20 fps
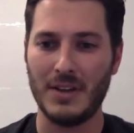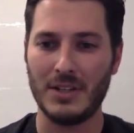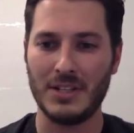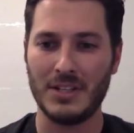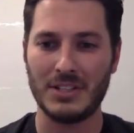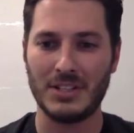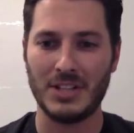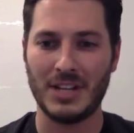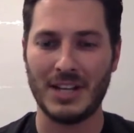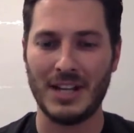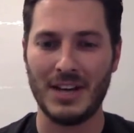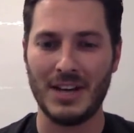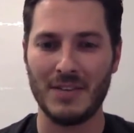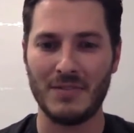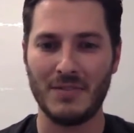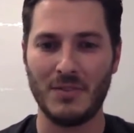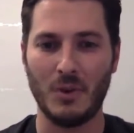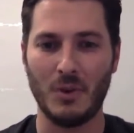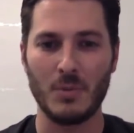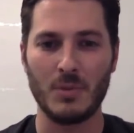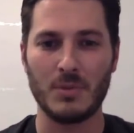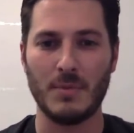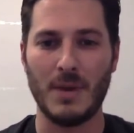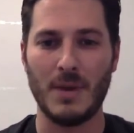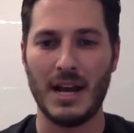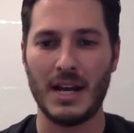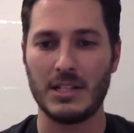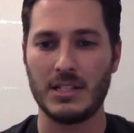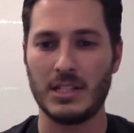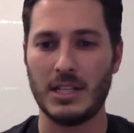You can check it out in Forbes
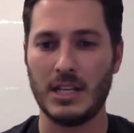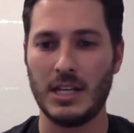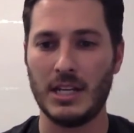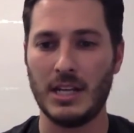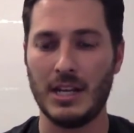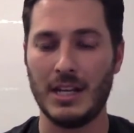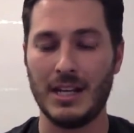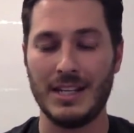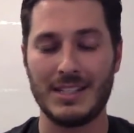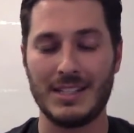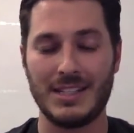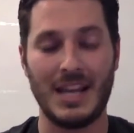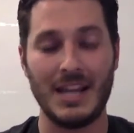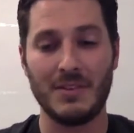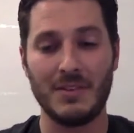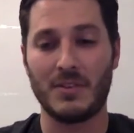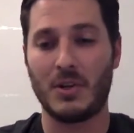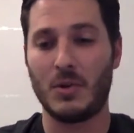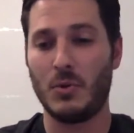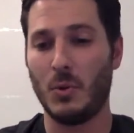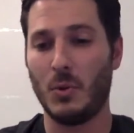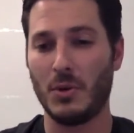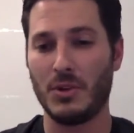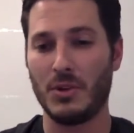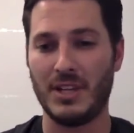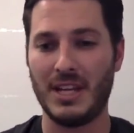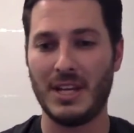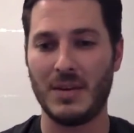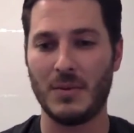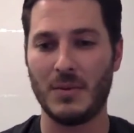magazine. And it's kind of a cool
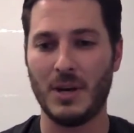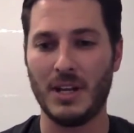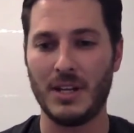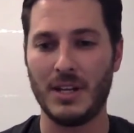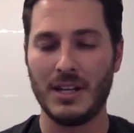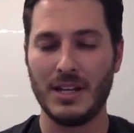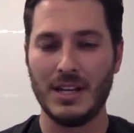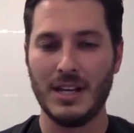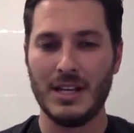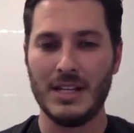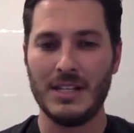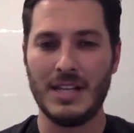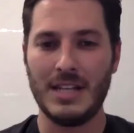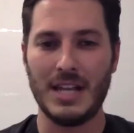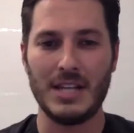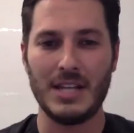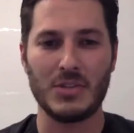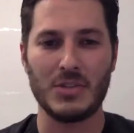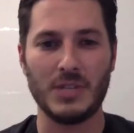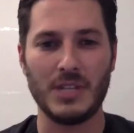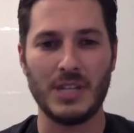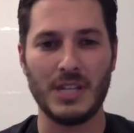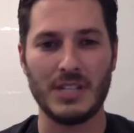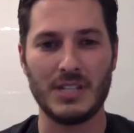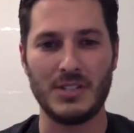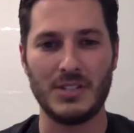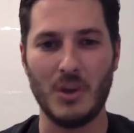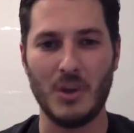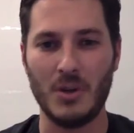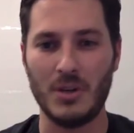thing when dentistry
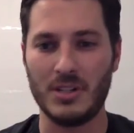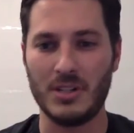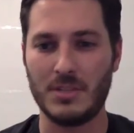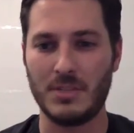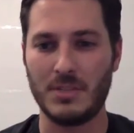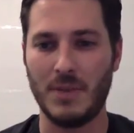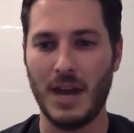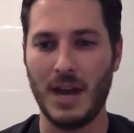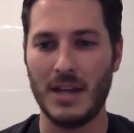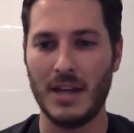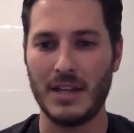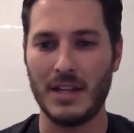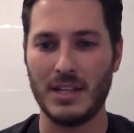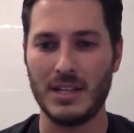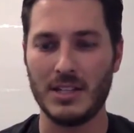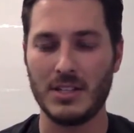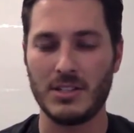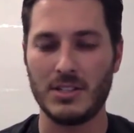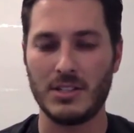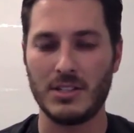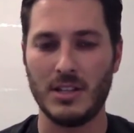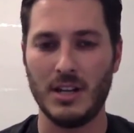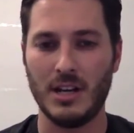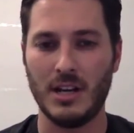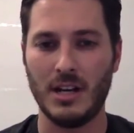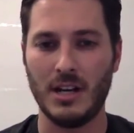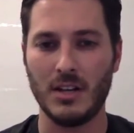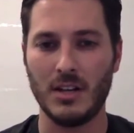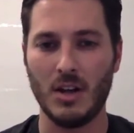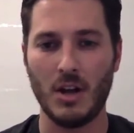gets noticed by these
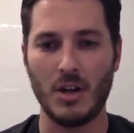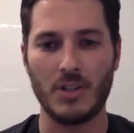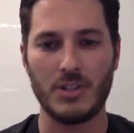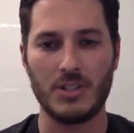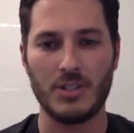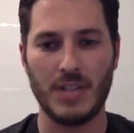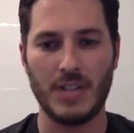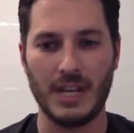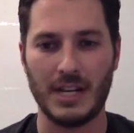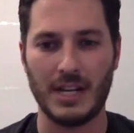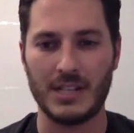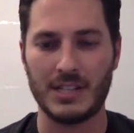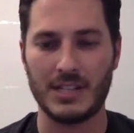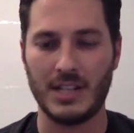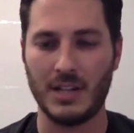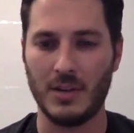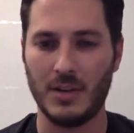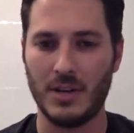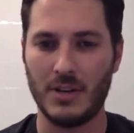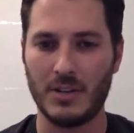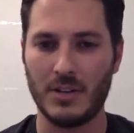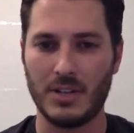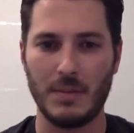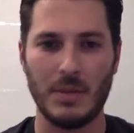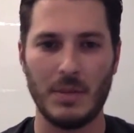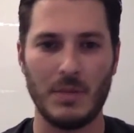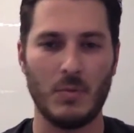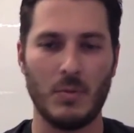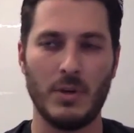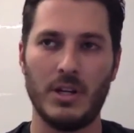large tech accelerators. I
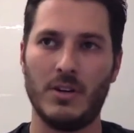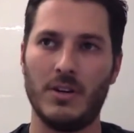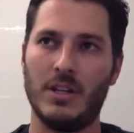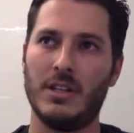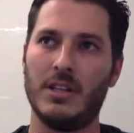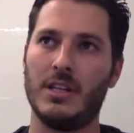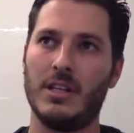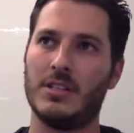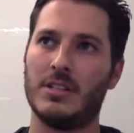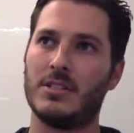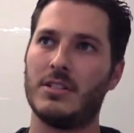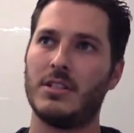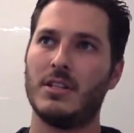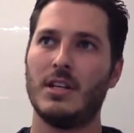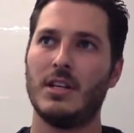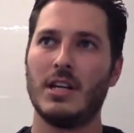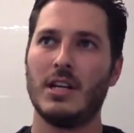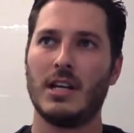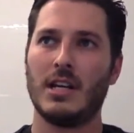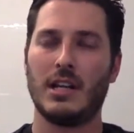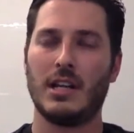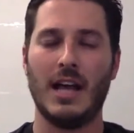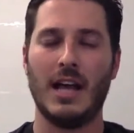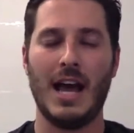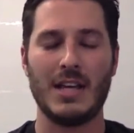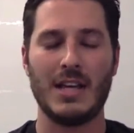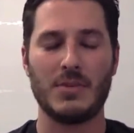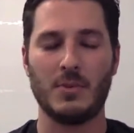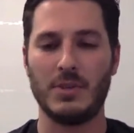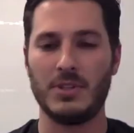mean, we are in this
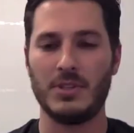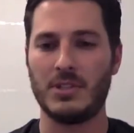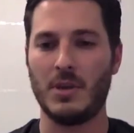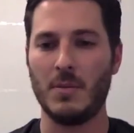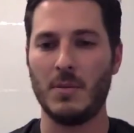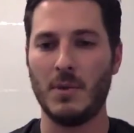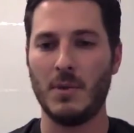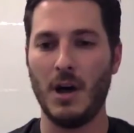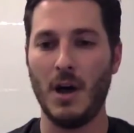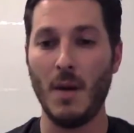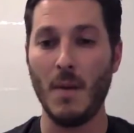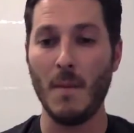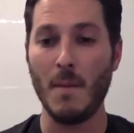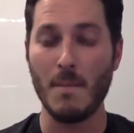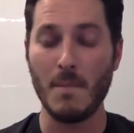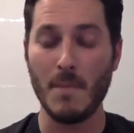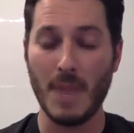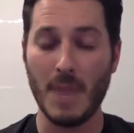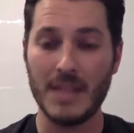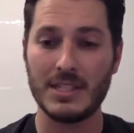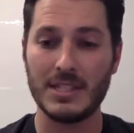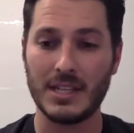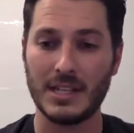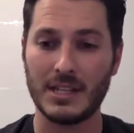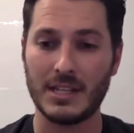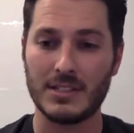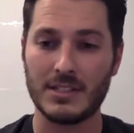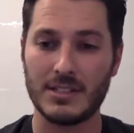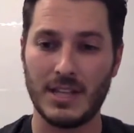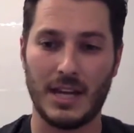class with some
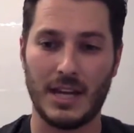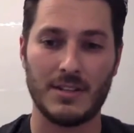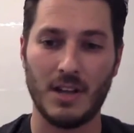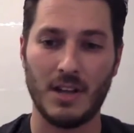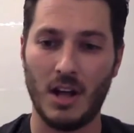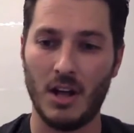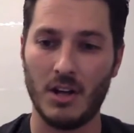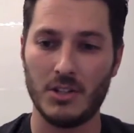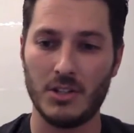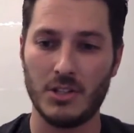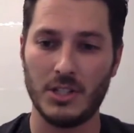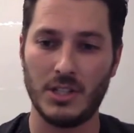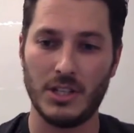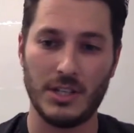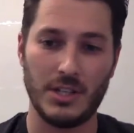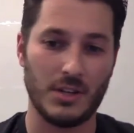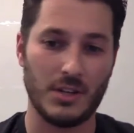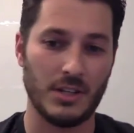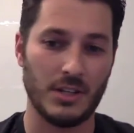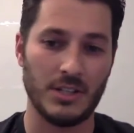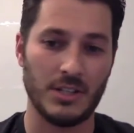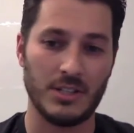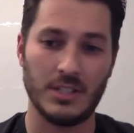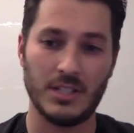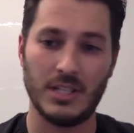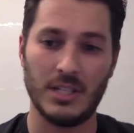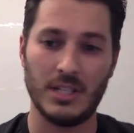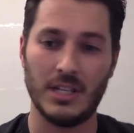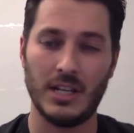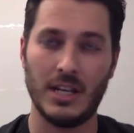amazing technology that you're going to
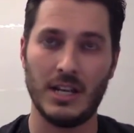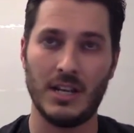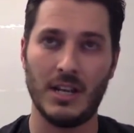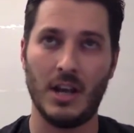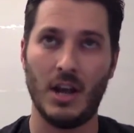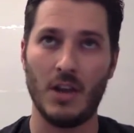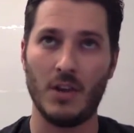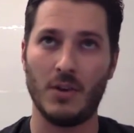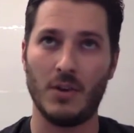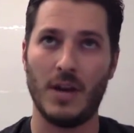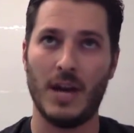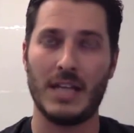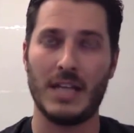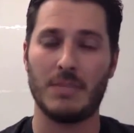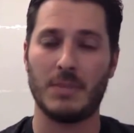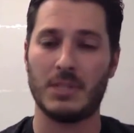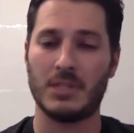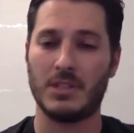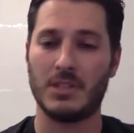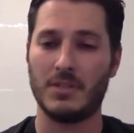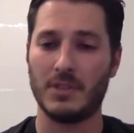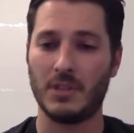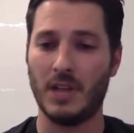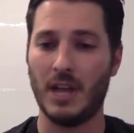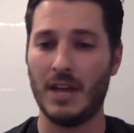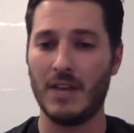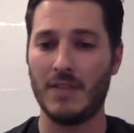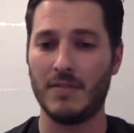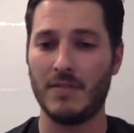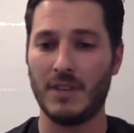see in other aspects of your
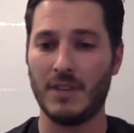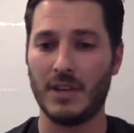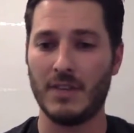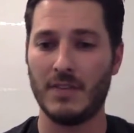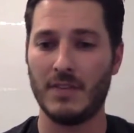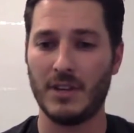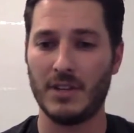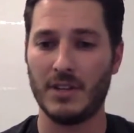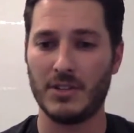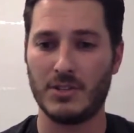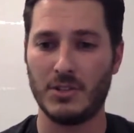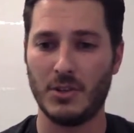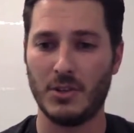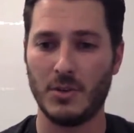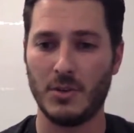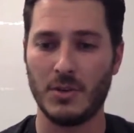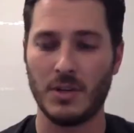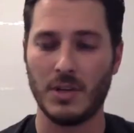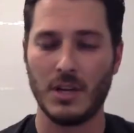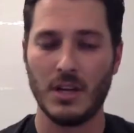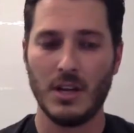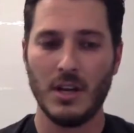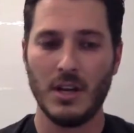life very, very soon.